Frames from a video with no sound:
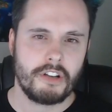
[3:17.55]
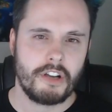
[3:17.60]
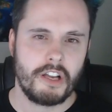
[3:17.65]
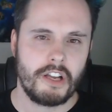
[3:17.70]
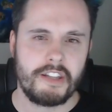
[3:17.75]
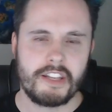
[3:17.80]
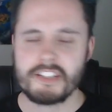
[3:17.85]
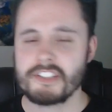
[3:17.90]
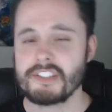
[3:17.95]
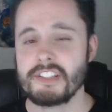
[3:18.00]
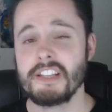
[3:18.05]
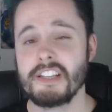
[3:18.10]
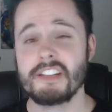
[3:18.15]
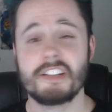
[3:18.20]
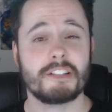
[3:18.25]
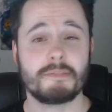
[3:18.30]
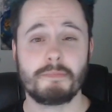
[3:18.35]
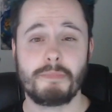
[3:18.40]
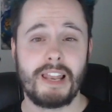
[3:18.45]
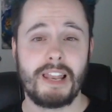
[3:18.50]
and they see that
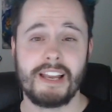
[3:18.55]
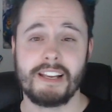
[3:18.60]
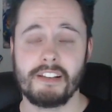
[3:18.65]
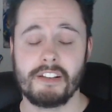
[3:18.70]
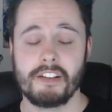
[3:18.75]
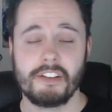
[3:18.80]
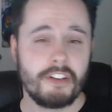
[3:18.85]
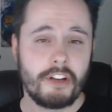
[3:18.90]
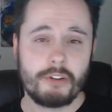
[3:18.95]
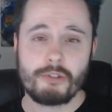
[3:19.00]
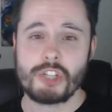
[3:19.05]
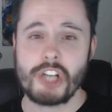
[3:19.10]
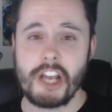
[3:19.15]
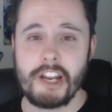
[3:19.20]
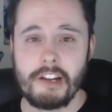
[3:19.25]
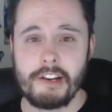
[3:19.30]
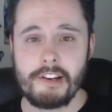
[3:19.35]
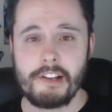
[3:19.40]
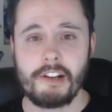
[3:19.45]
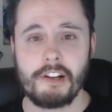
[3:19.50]
it's blank, no
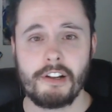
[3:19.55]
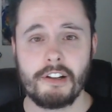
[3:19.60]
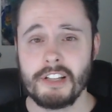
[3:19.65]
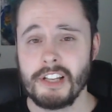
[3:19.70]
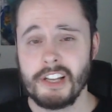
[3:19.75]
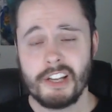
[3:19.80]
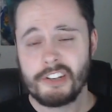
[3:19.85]
channel art,